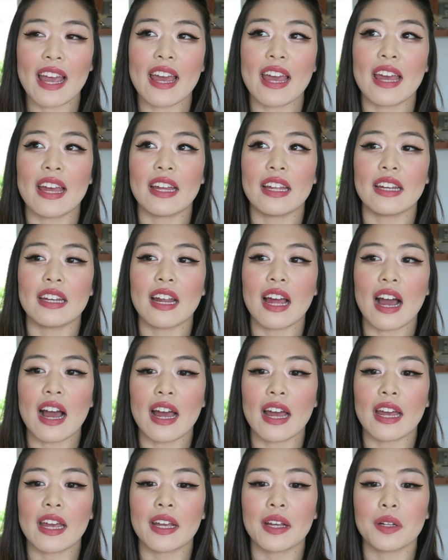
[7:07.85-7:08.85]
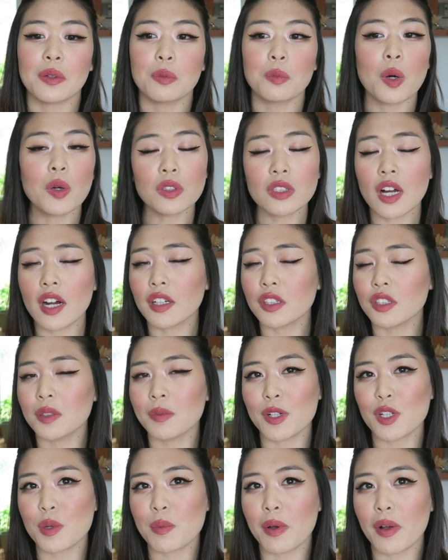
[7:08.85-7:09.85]
and I won't talk
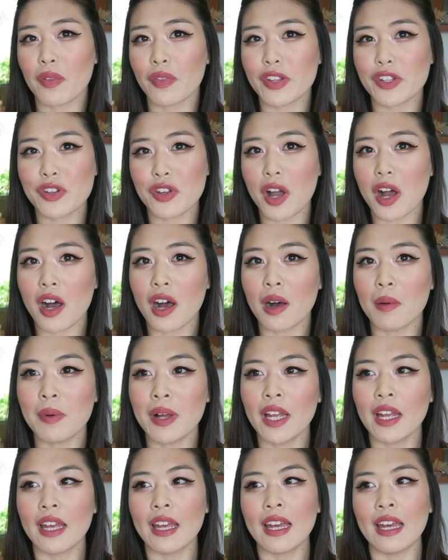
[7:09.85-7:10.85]
too much about the job